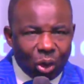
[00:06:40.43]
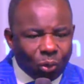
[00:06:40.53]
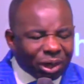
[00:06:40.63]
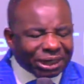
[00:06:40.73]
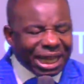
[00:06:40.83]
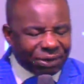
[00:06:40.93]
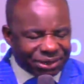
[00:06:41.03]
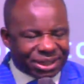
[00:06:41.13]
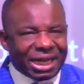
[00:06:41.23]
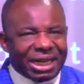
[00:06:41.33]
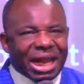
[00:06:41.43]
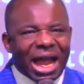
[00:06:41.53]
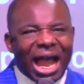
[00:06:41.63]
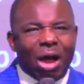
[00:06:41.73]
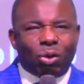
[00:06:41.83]
what Larry say,
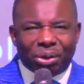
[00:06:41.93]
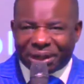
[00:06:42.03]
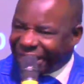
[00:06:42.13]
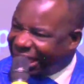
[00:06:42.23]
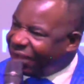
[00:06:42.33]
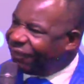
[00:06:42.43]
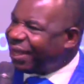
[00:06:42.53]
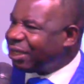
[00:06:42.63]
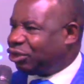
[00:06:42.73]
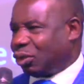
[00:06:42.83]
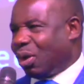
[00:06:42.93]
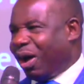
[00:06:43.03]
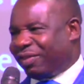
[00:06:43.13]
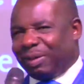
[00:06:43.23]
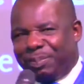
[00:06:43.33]
how giving to
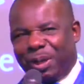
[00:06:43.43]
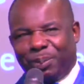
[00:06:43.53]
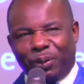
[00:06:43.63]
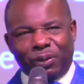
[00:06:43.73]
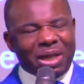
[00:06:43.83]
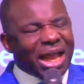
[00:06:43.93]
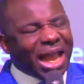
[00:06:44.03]
other people,